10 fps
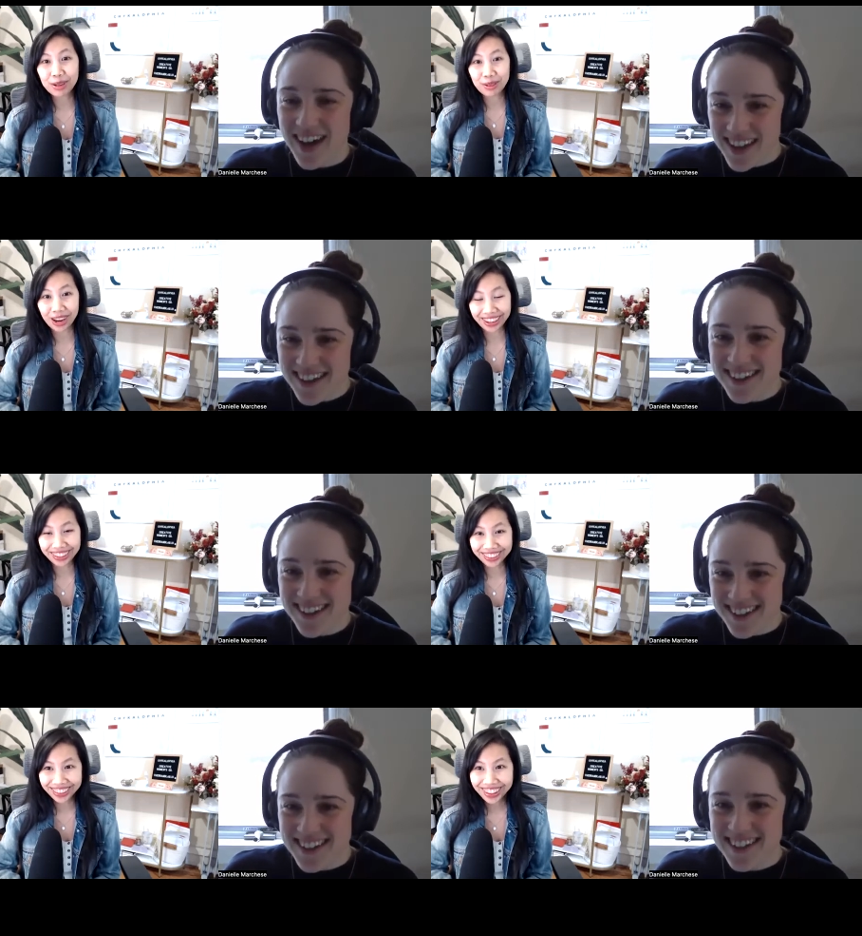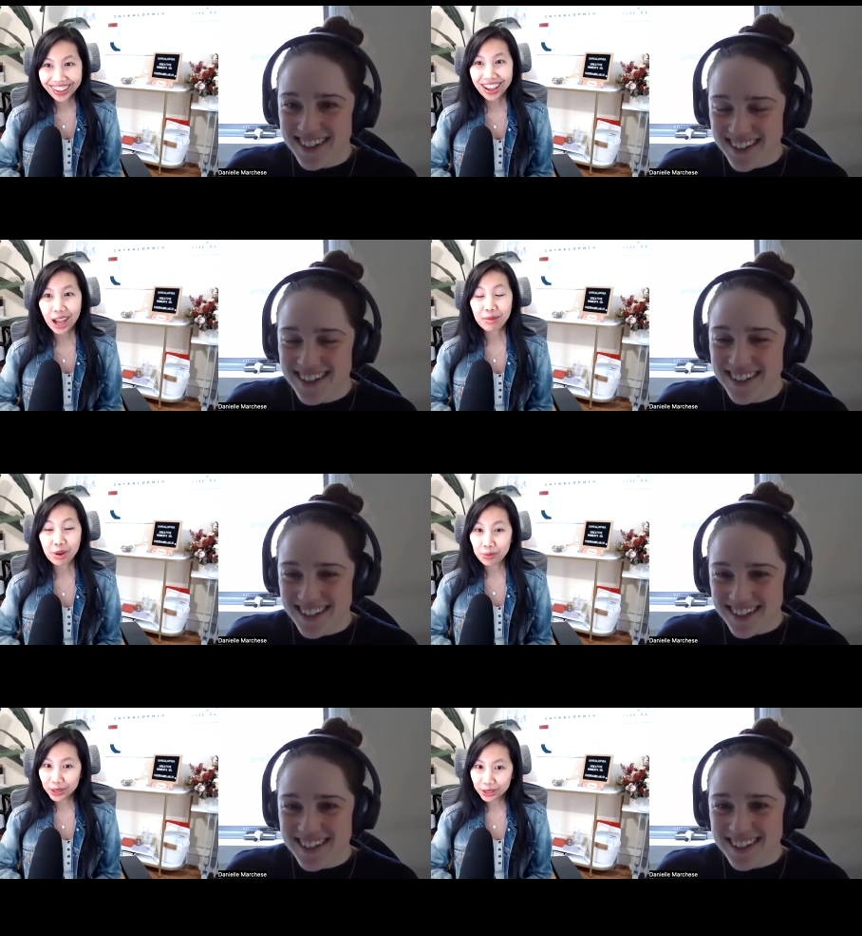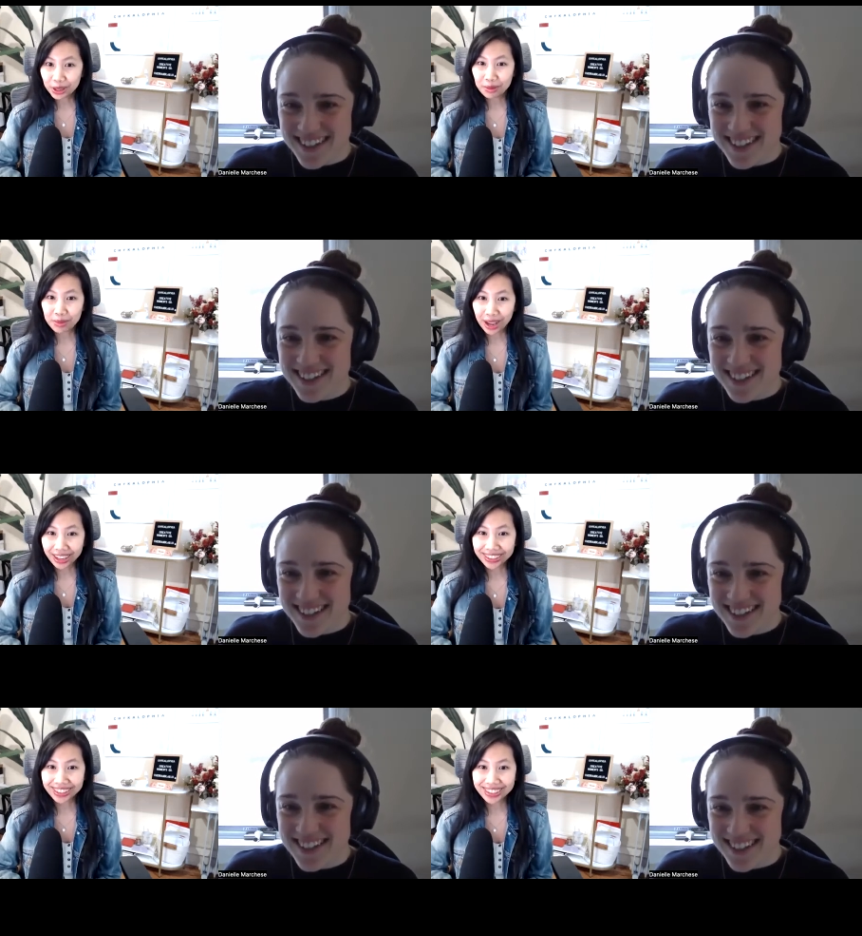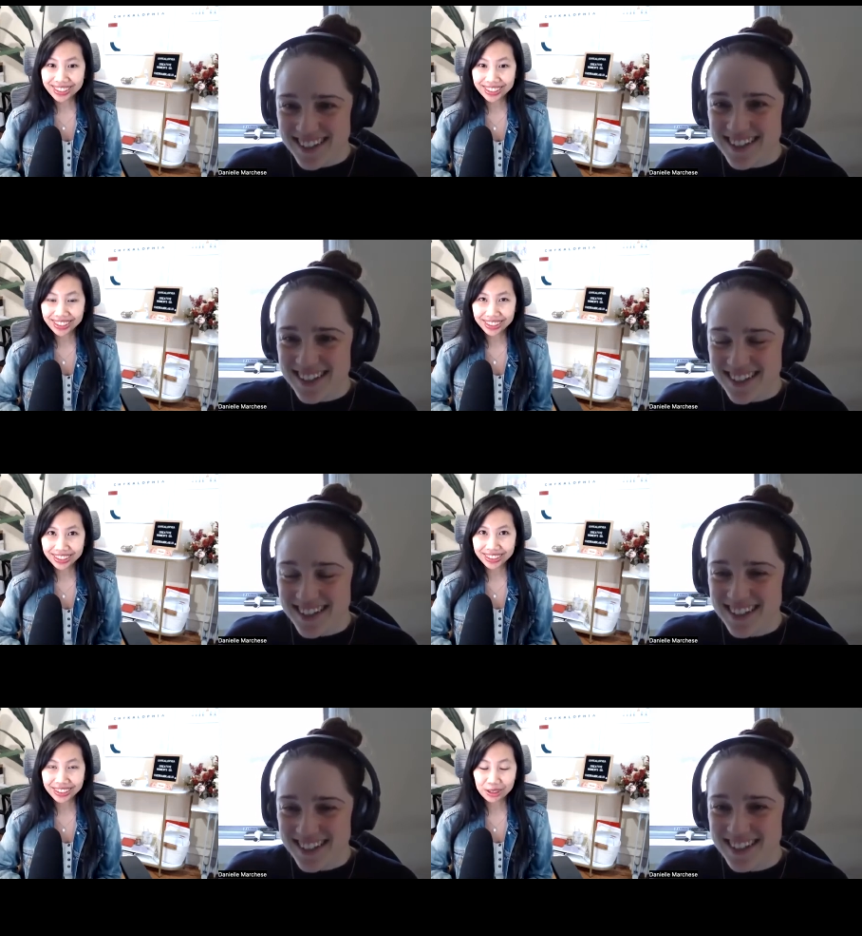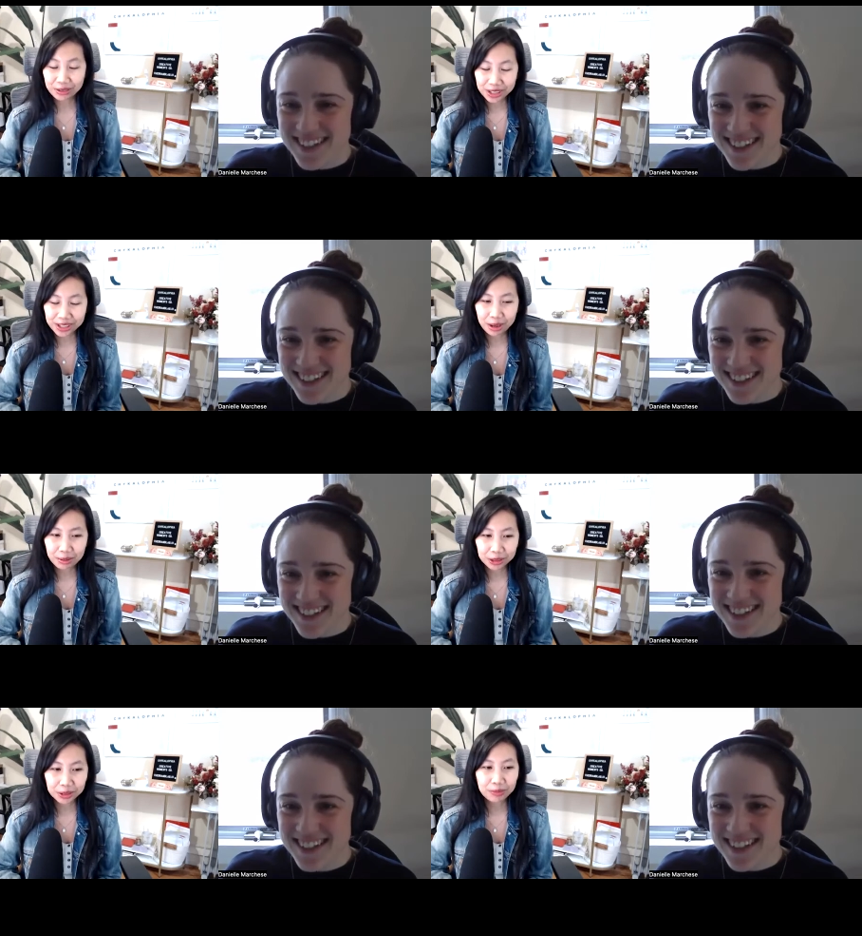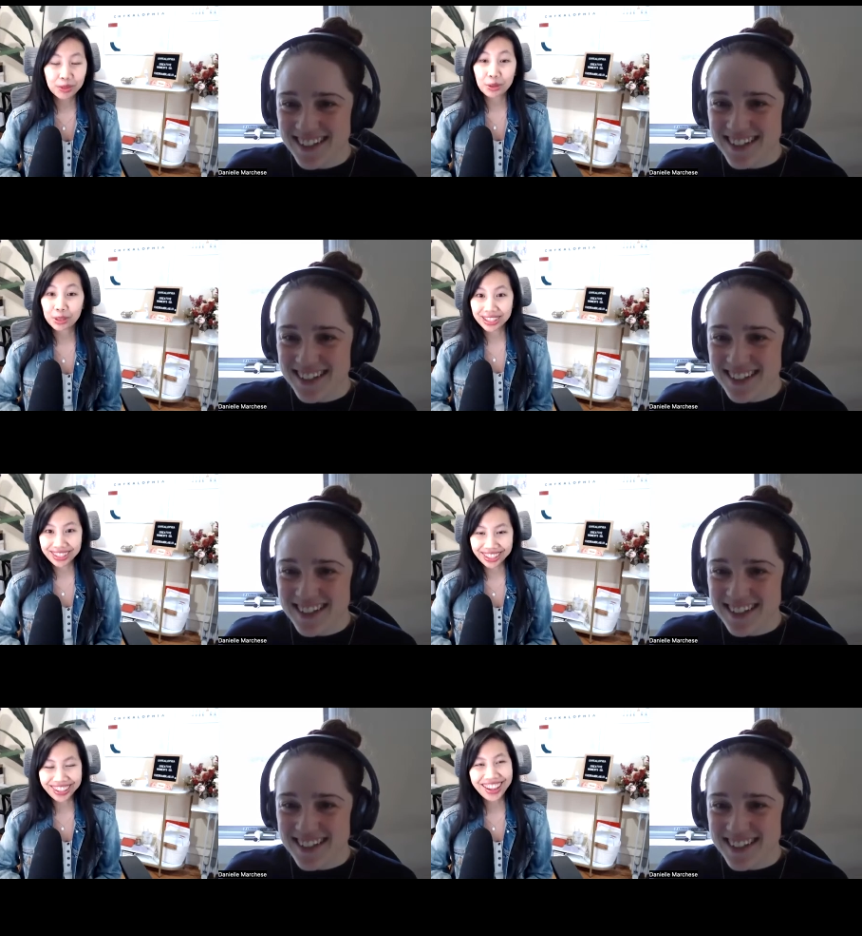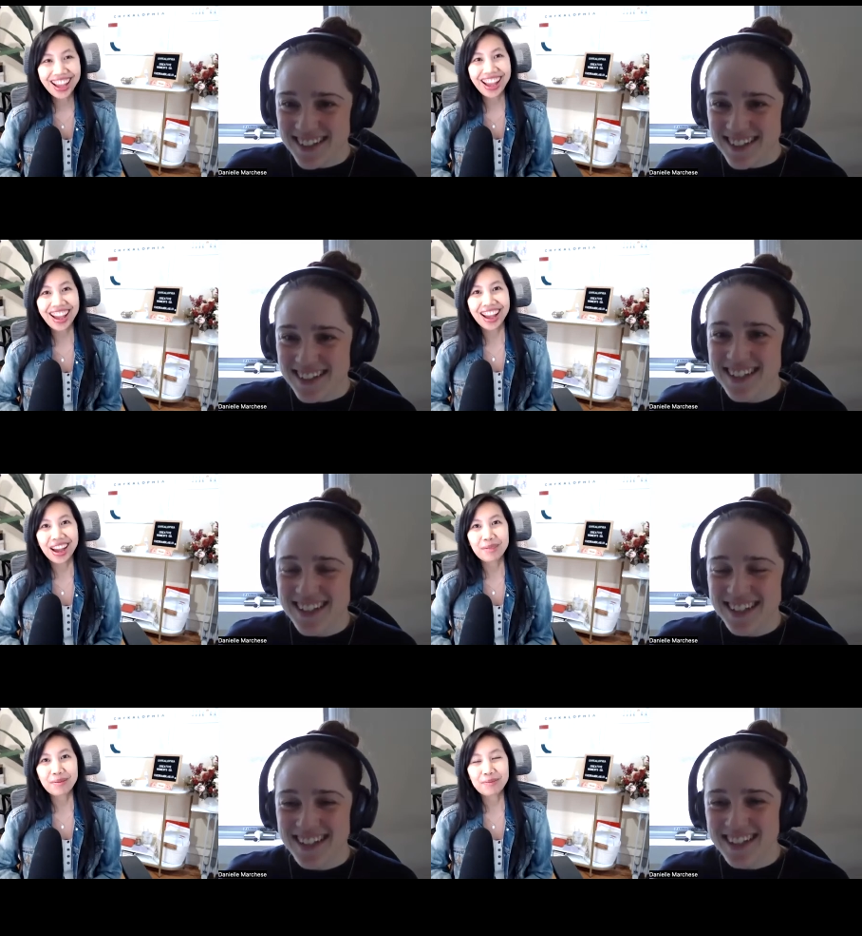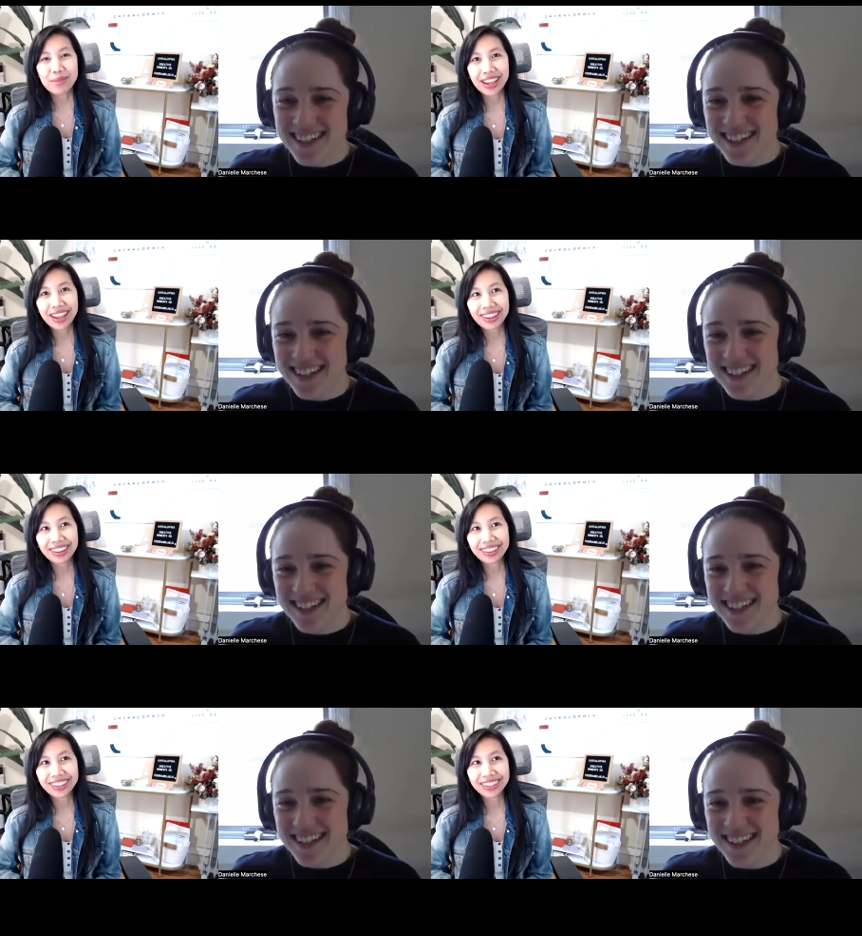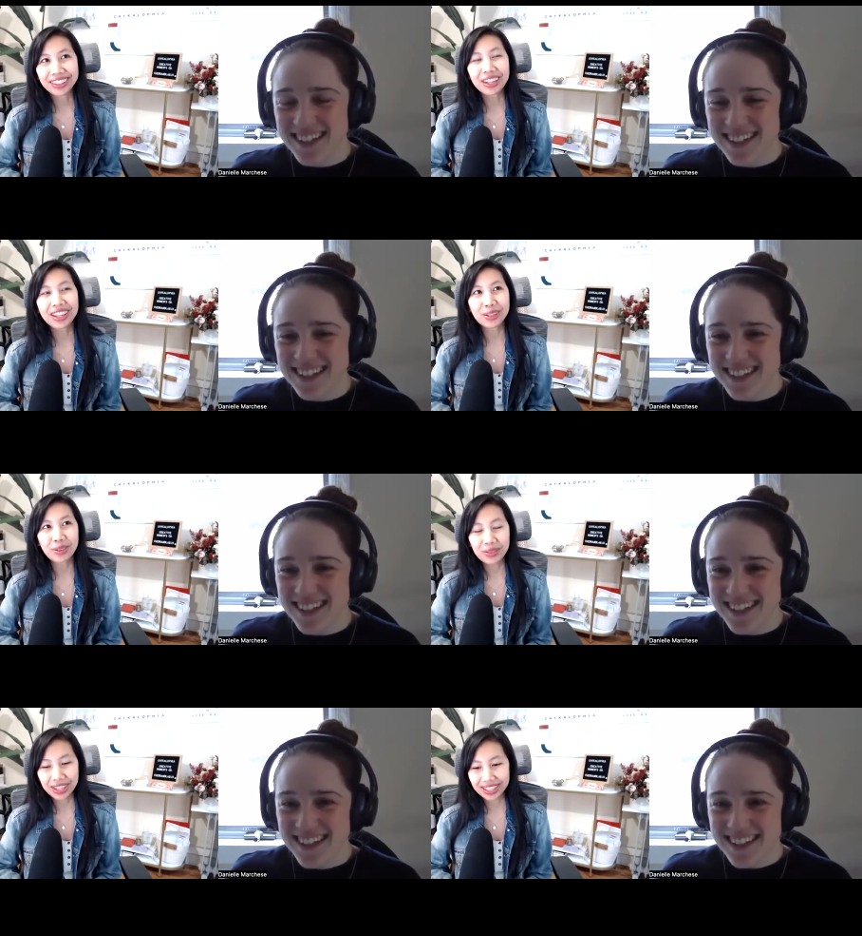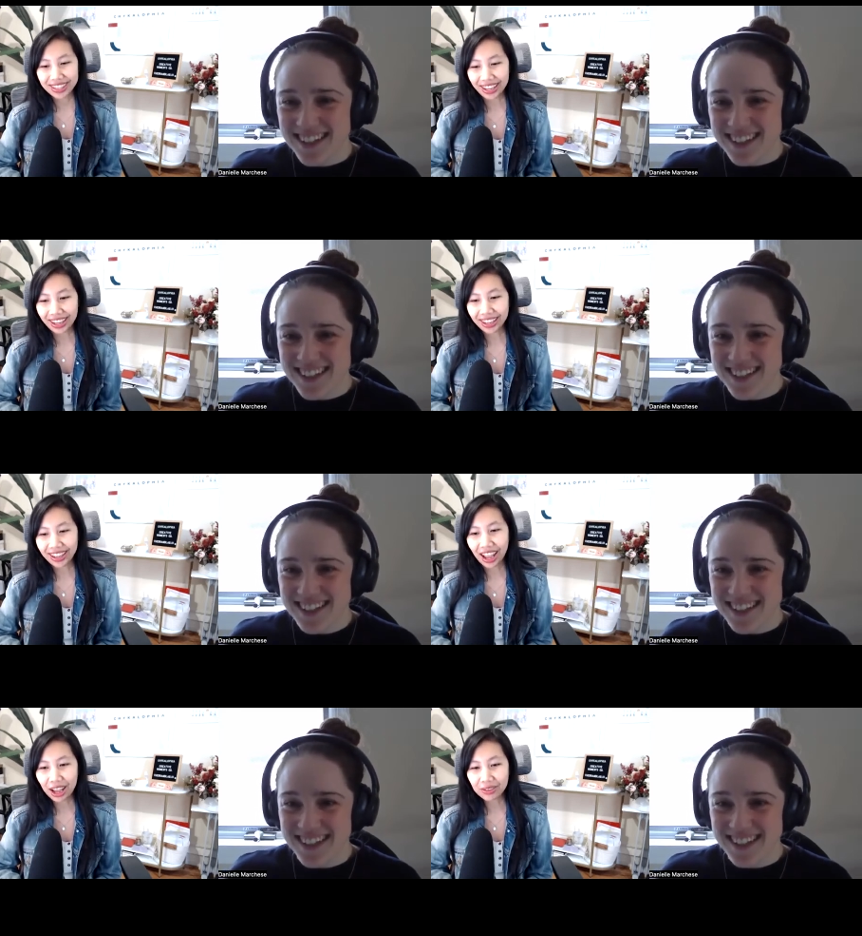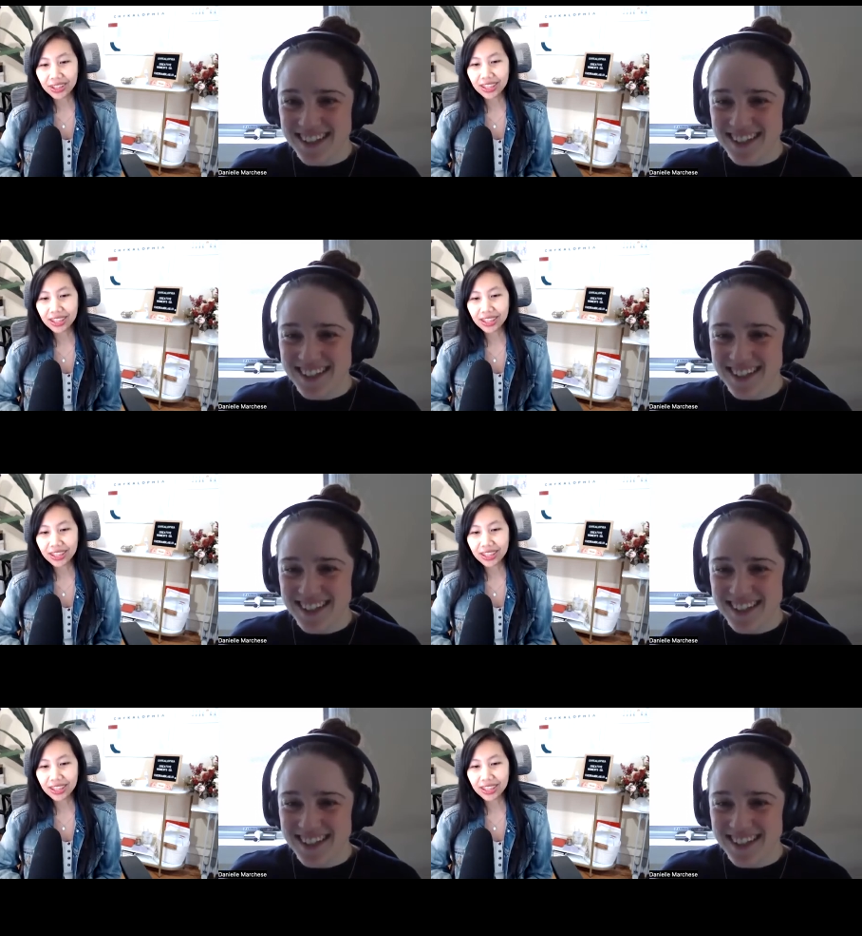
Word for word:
Speaker 1: while. I'm hoping to come back this year, you know, for the summer. We'll see. And, you know, here's what I'm going to say having